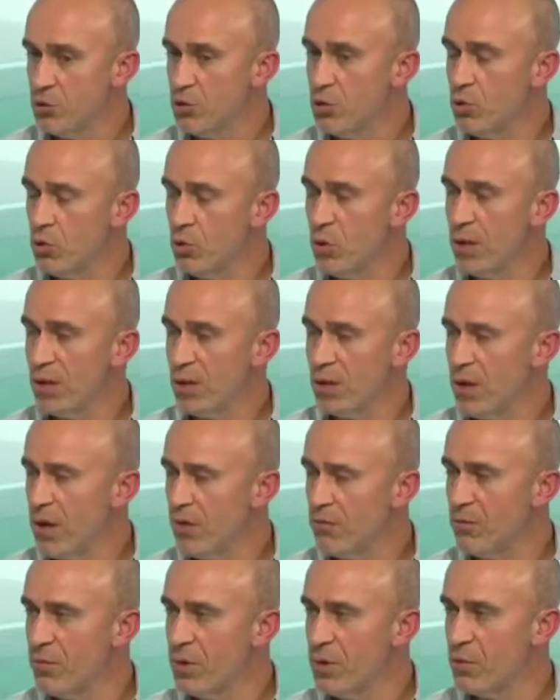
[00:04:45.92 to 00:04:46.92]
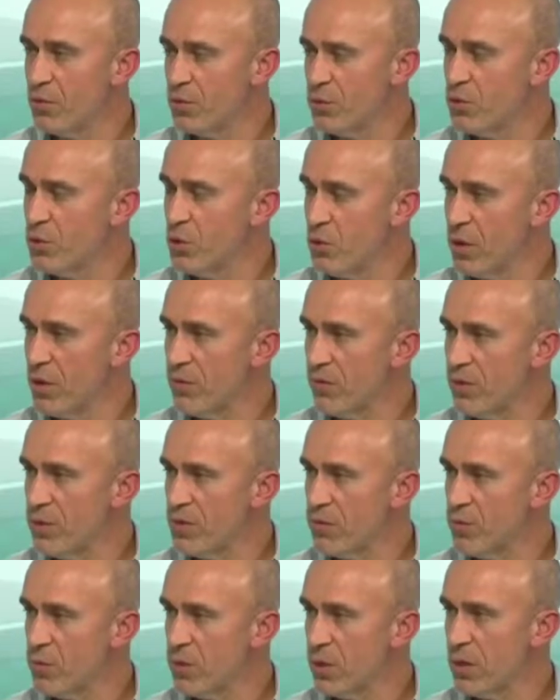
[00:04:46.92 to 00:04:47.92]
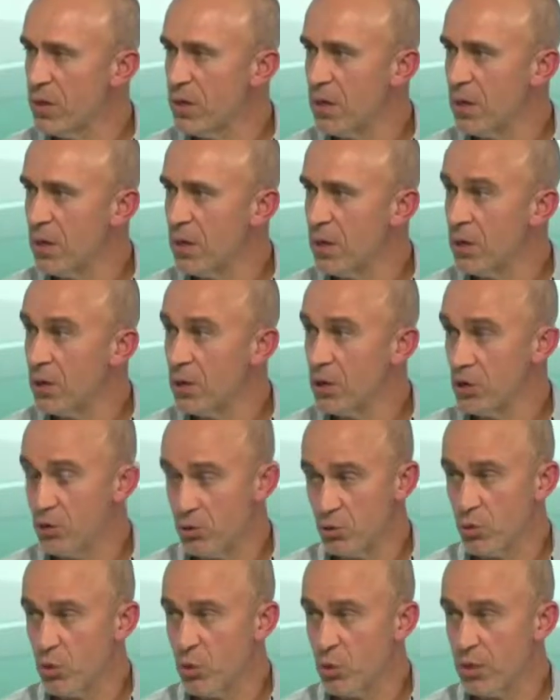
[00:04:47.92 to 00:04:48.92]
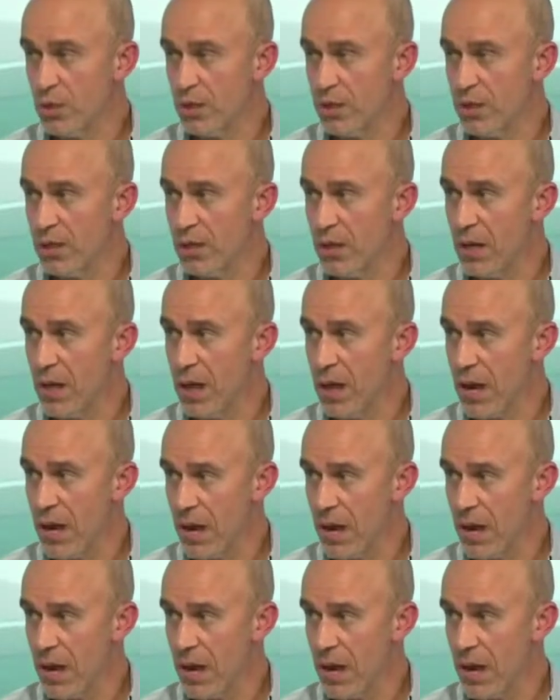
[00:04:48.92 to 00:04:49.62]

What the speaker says: do you want the government or do you want Facebook controlling